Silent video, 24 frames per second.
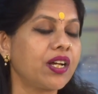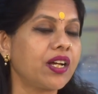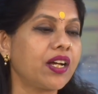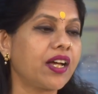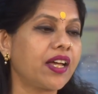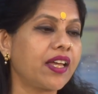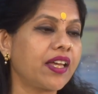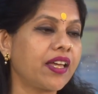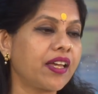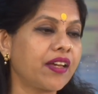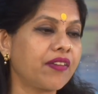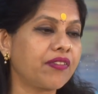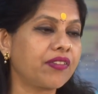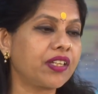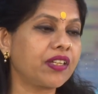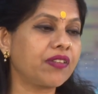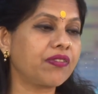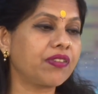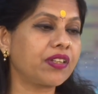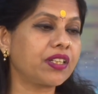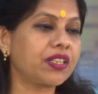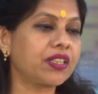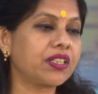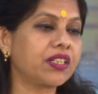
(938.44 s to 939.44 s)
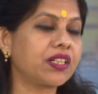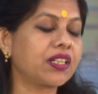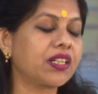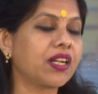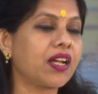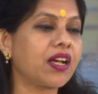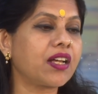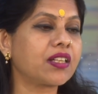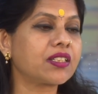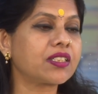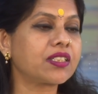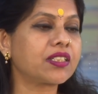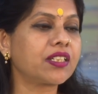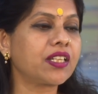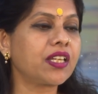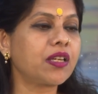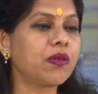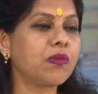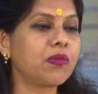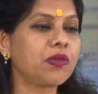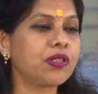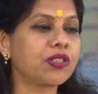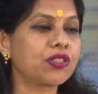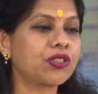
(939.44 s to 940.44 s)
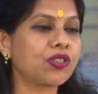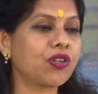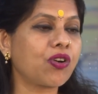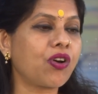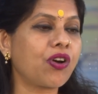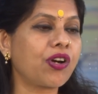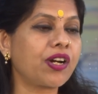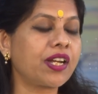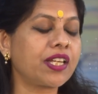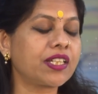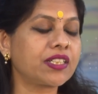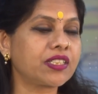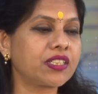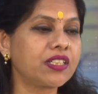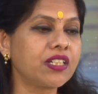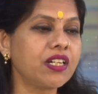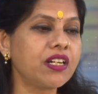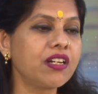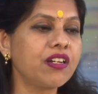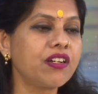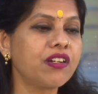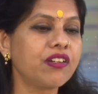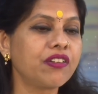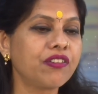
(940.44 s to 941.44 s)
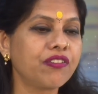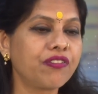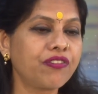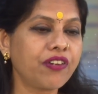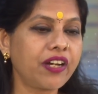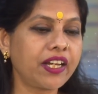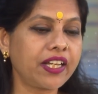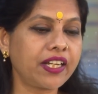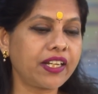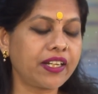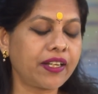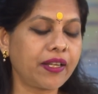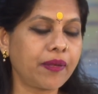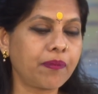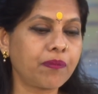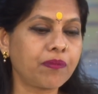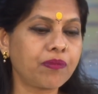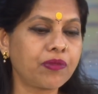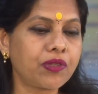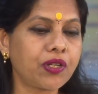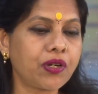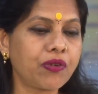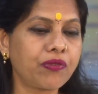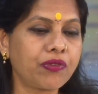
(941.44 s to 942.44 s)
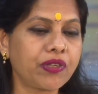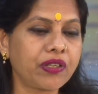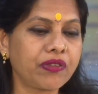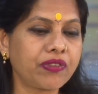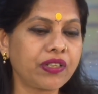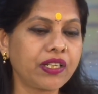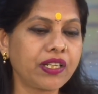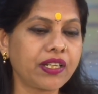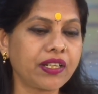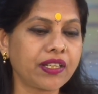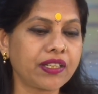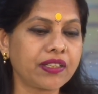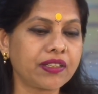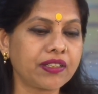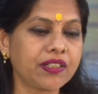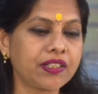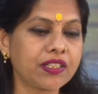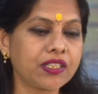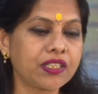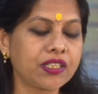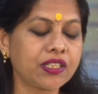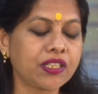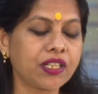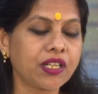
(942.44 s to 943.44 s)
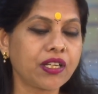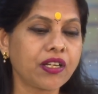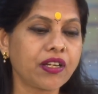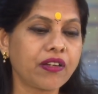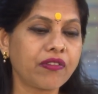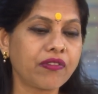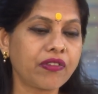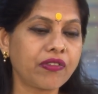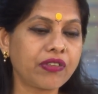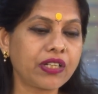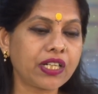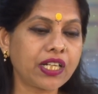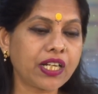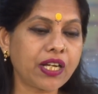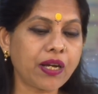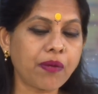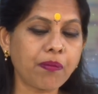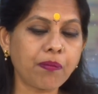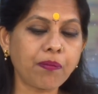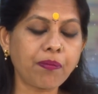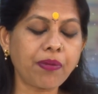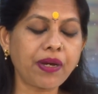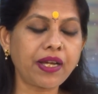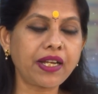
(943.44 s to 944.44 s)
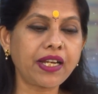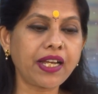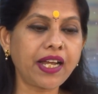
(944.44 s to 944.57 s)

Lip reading: I have given the class name is called as the file name. Now we will run this. We will compile